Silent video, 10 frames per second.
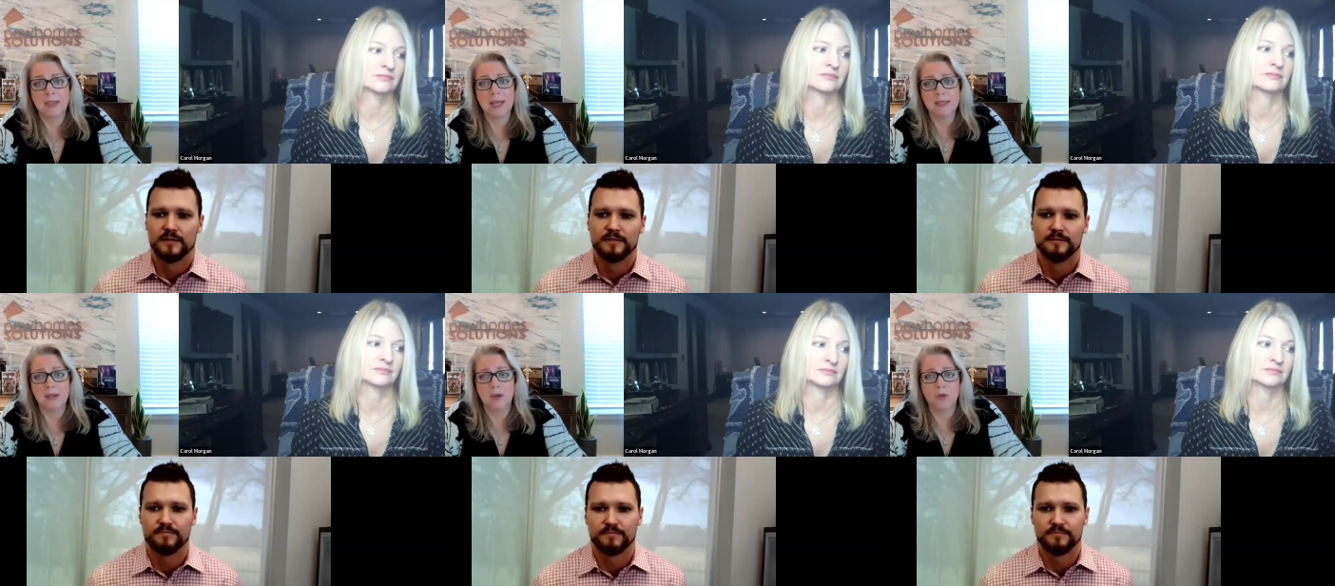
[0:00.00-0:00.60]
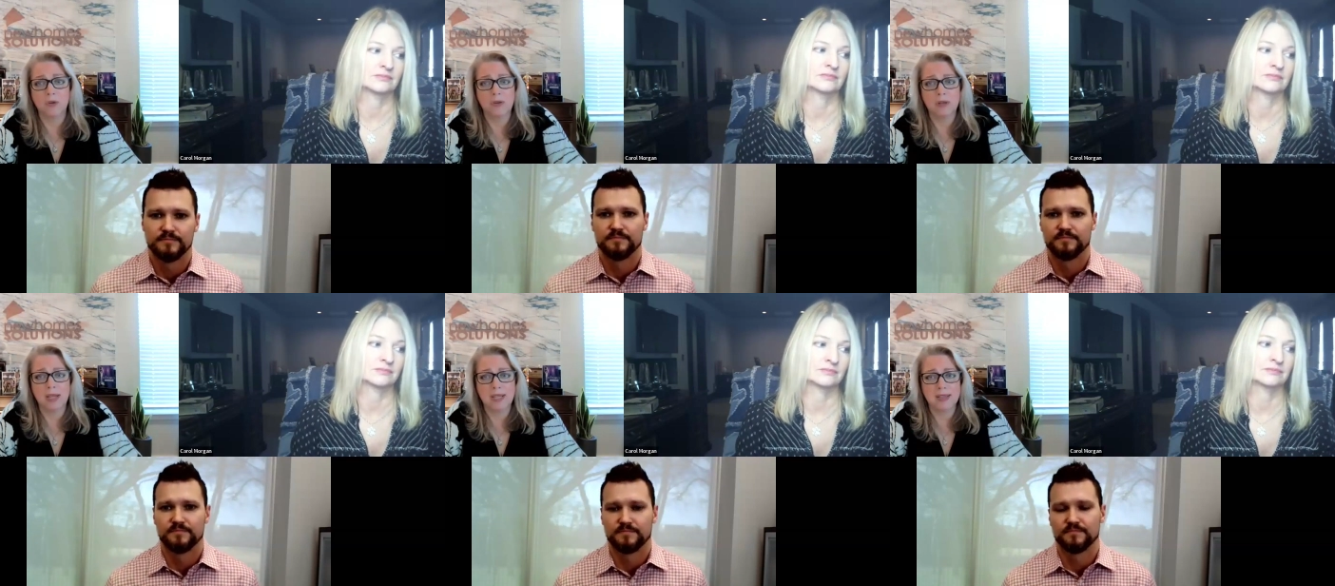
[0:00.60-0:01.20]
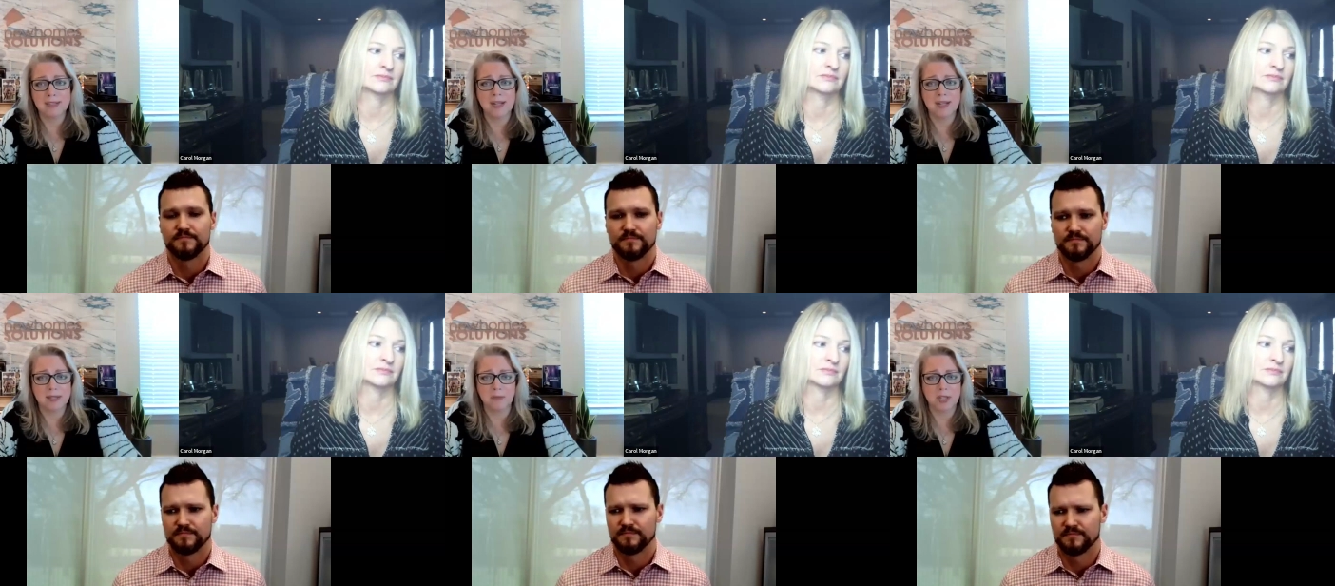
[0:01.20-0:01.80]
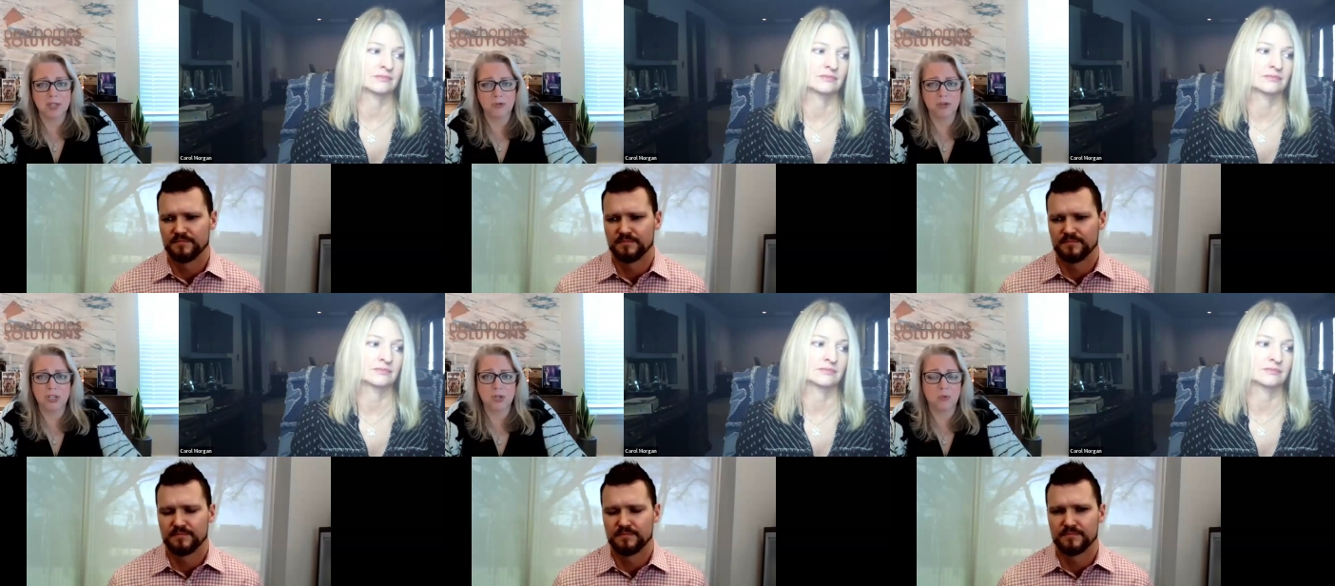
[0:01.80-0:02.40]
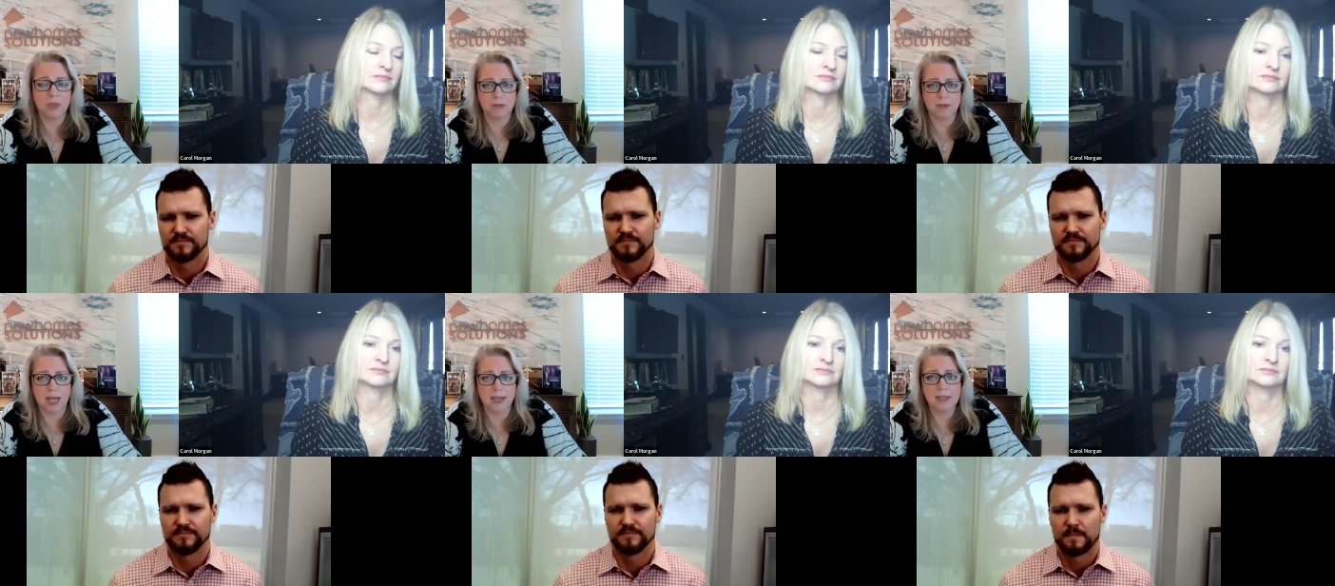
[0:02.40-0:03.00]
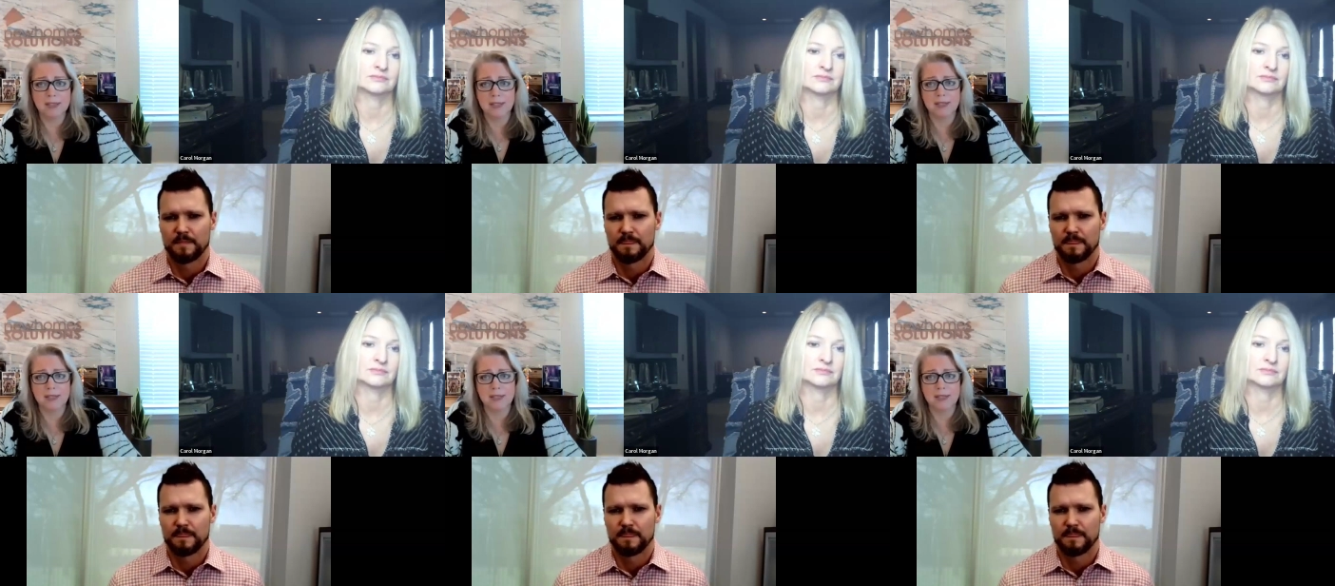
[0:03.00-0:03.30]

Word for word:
Speaker 1: Yeah, and that's a whole like that's not something you just do on the fly.